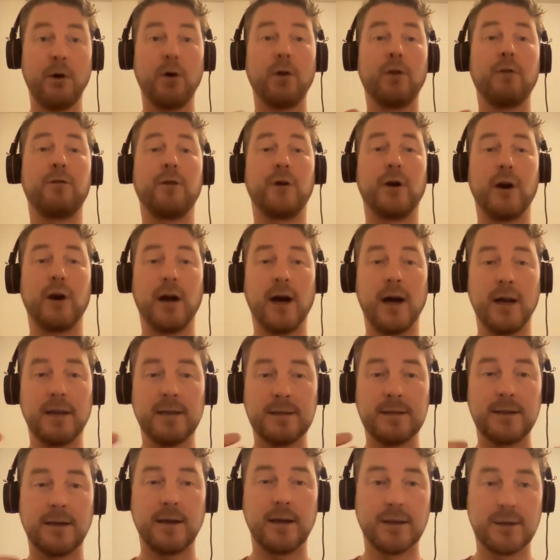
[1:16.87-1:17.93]
both for
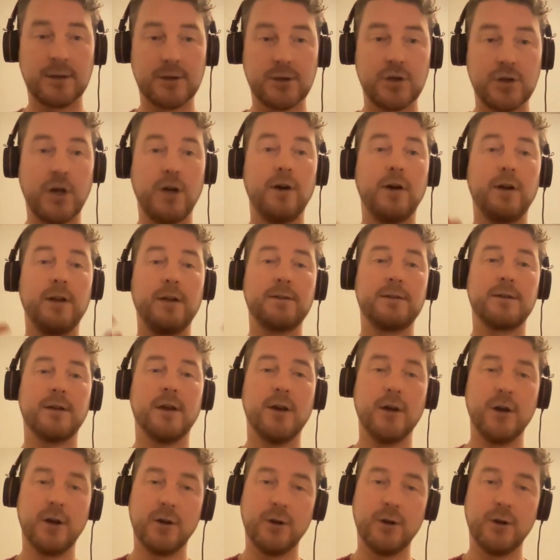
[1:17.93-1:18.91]
us as charities